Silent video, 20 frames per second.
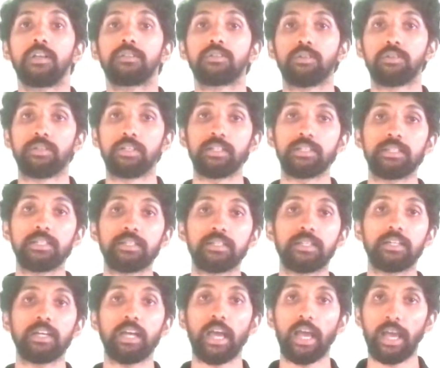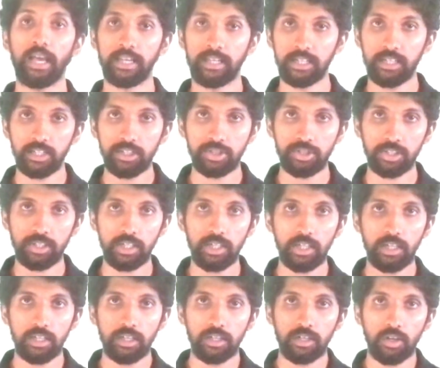So this is the energy
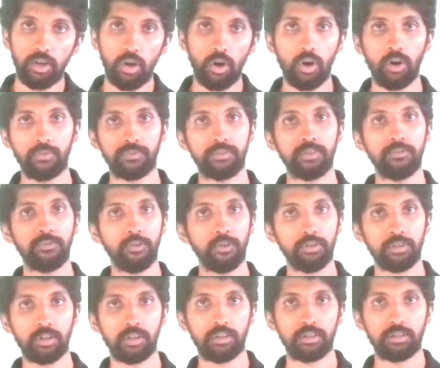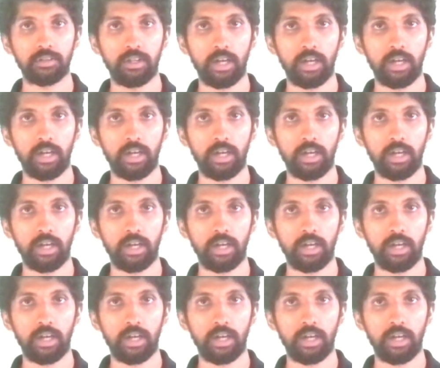of the photon.